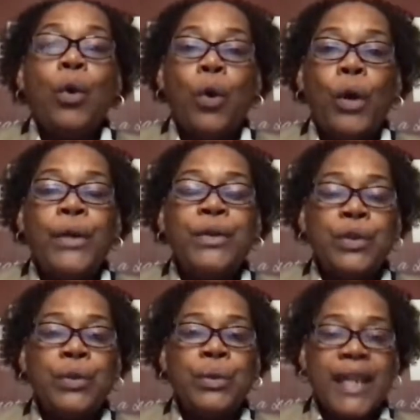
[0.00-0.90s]
Or
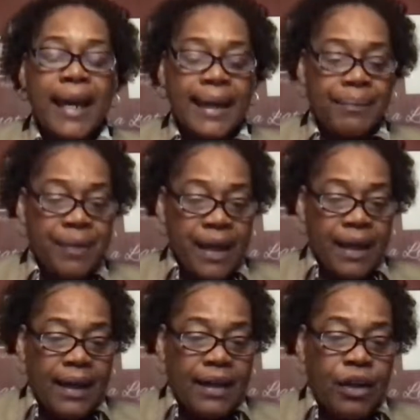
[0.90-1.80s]
you can
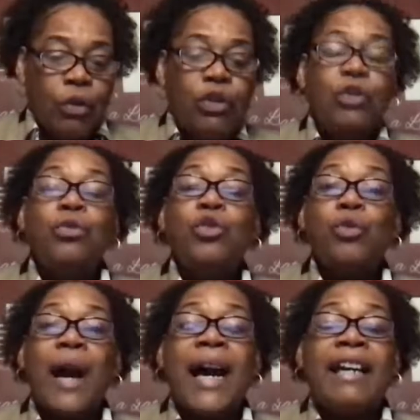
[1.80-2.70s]
uh, go to
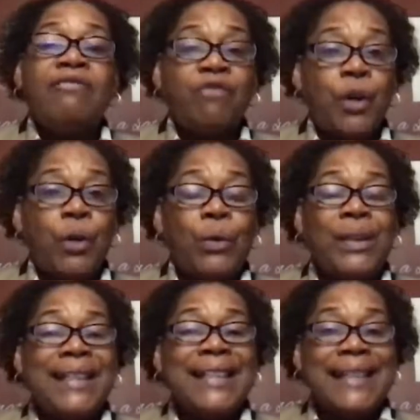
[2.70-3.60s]

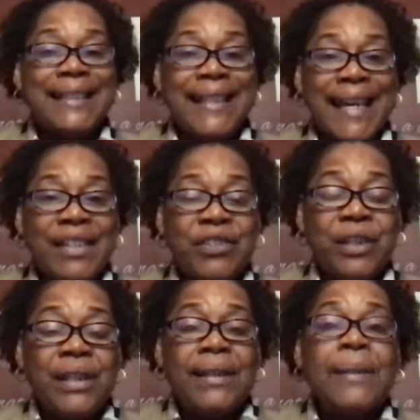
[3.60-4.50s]
Trifold
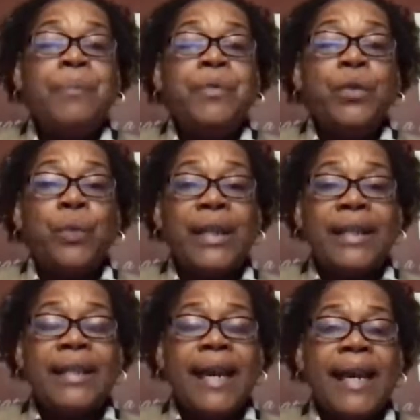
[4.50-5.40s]
Connections
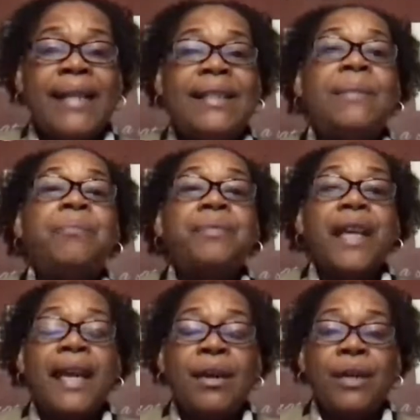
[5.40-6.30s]
with an S
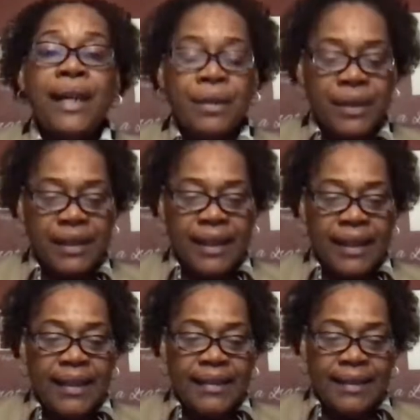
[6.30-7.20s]

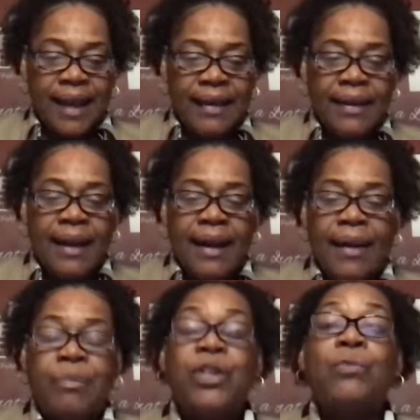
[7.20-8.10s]

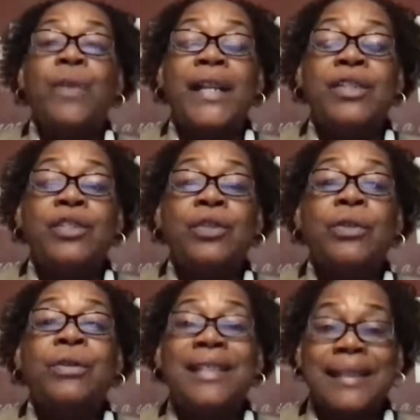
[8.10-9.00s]
llc.com to
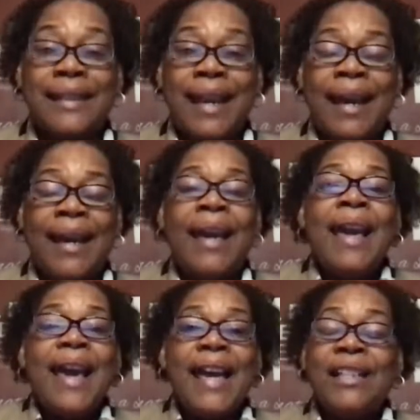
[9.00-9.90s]
register today
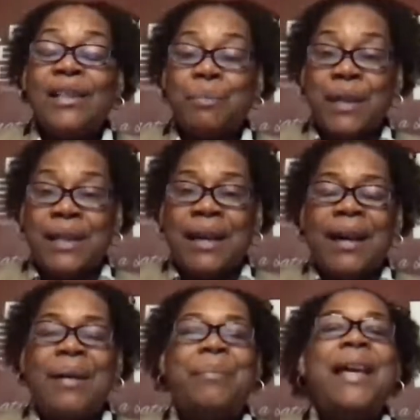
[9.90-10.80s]
and to
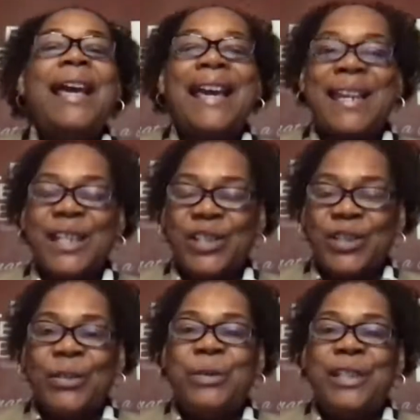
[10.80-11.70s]
become an
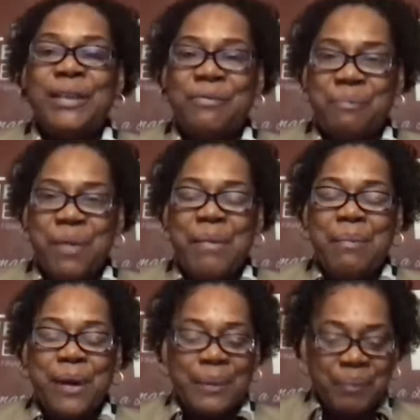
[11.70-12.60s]
exclusive
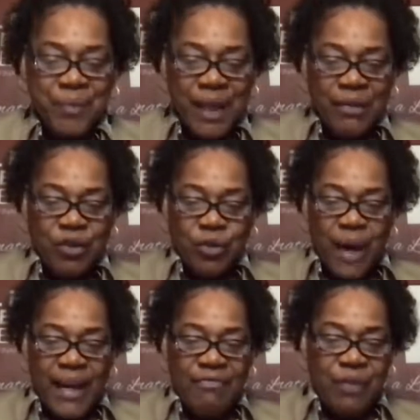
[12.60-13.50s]
member of
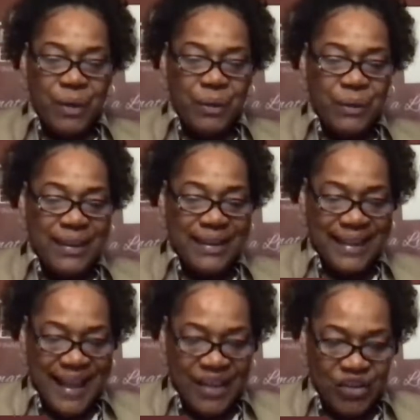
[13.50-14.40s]
trifold
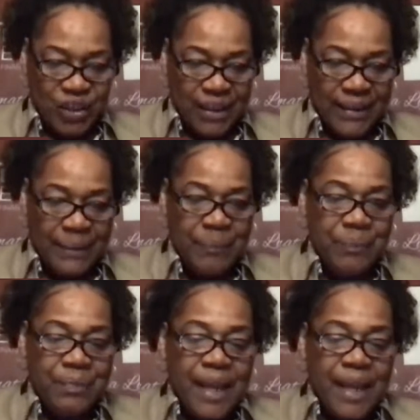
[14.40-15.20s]
connections.